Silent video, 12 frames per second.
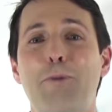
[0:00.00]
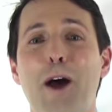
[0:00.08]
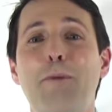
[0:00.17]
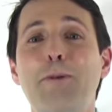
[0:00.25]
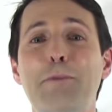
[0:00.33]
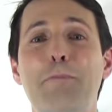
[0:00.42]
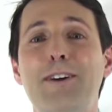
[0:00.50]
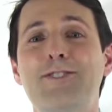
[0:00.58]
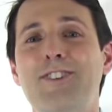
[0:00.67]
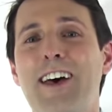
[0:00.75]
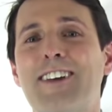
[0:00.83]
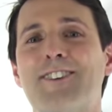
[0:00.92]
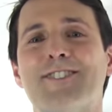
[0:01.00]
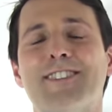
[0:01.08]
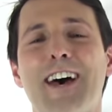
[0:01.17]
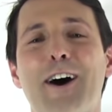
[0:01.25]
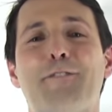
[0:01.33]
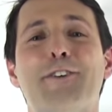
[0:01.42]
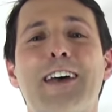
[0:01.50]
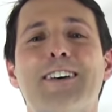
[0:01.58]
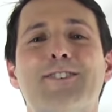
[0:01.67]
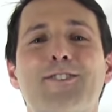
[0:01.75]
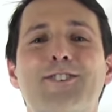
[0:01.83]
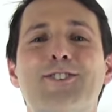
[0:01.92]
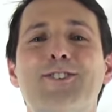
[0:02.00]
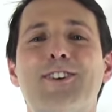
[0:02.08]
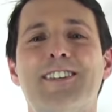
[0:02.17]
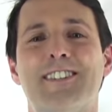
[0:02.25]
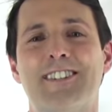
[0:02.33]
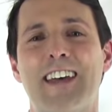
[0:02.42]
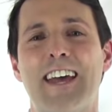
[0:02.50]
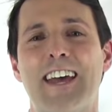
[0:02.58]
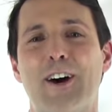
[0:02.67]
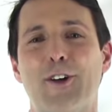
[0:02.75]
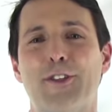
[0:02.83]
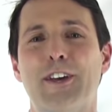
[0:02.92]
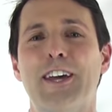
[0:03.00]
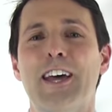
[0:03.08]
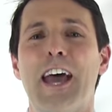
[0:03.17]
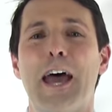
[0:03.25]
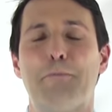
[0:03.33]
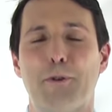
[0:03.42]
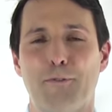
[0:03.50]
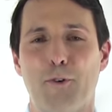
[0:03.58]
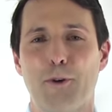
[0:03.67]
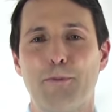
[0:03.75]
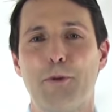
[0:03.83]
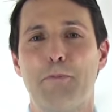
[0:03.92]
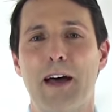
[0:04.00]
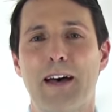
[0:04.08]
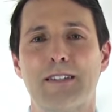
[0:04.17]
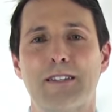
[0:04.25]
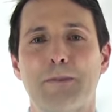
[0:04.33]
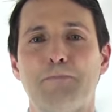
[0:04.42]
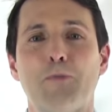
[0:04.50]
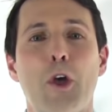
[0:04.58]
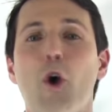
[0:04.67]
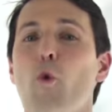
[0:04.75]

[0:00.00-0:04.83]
probably much like yourself, so that you can stay healthy and perform your best.